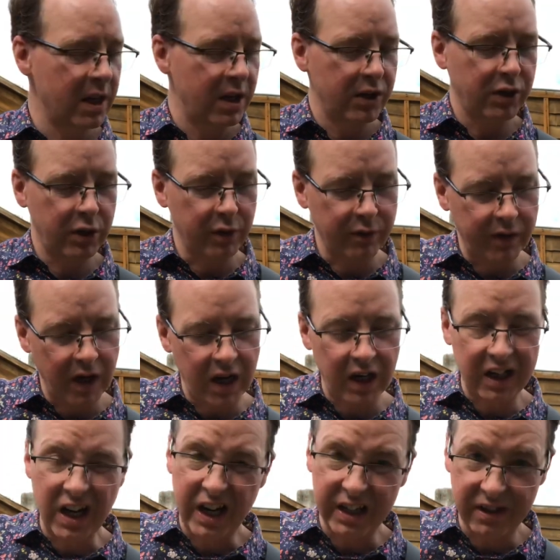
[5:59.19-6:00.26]
So you've
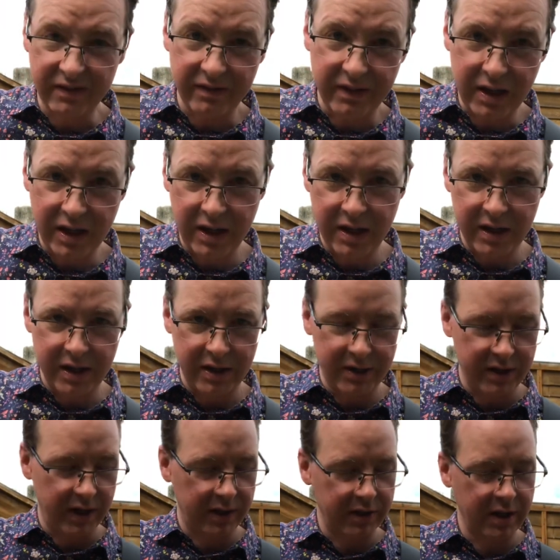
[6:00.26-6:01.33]
got kind of
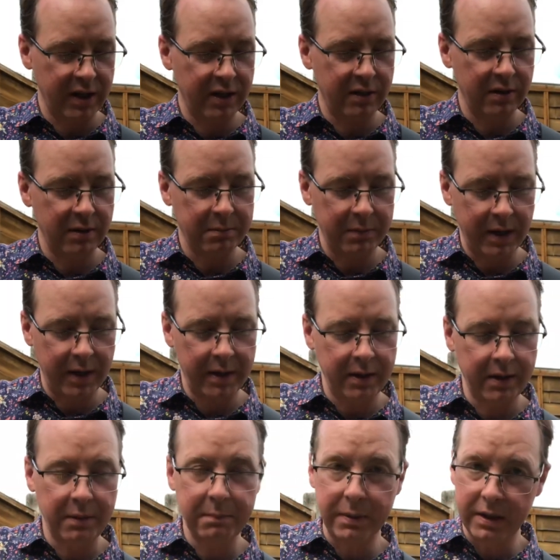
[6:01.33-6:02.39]
E6 here,
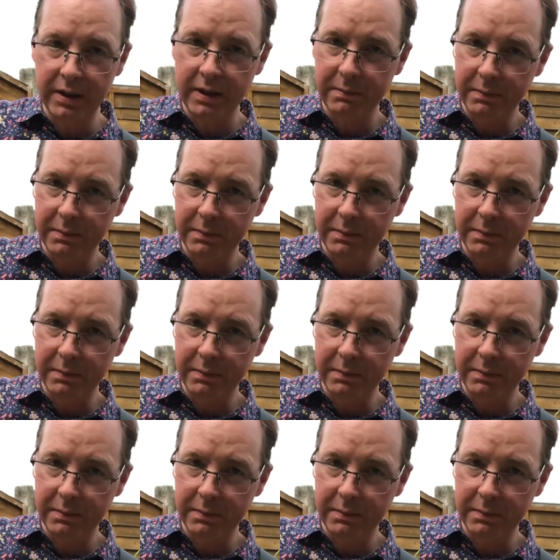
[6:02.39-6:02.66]
and B.